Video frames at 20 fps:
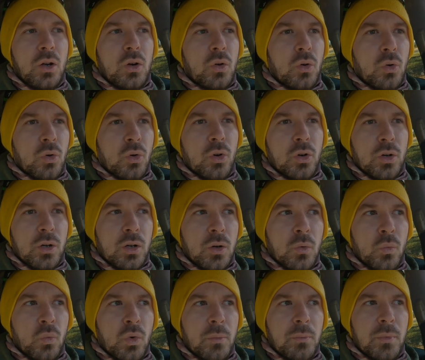or a
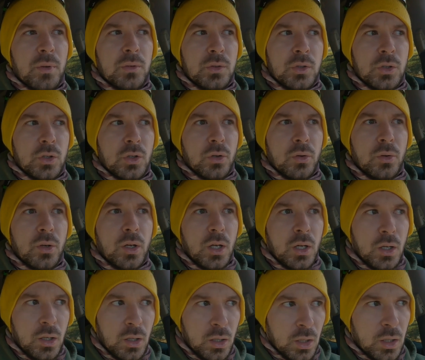
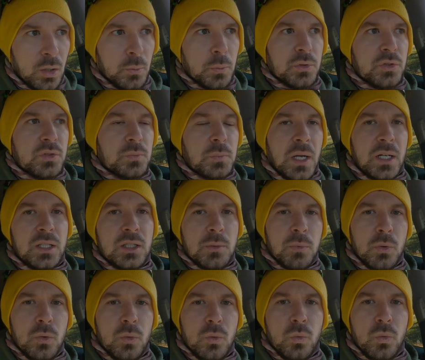woman, a
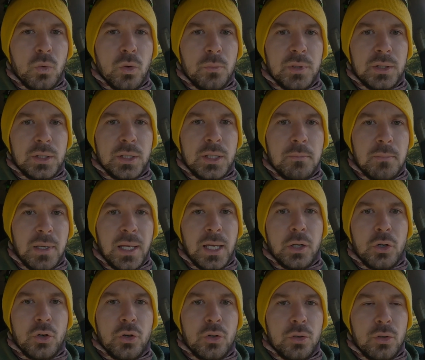respectable womanly
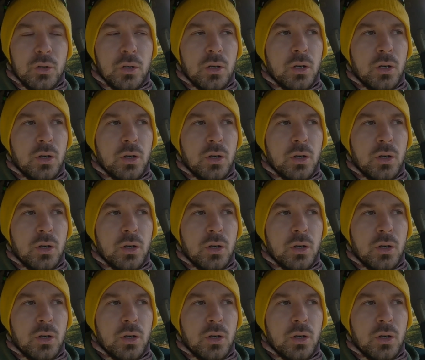manner,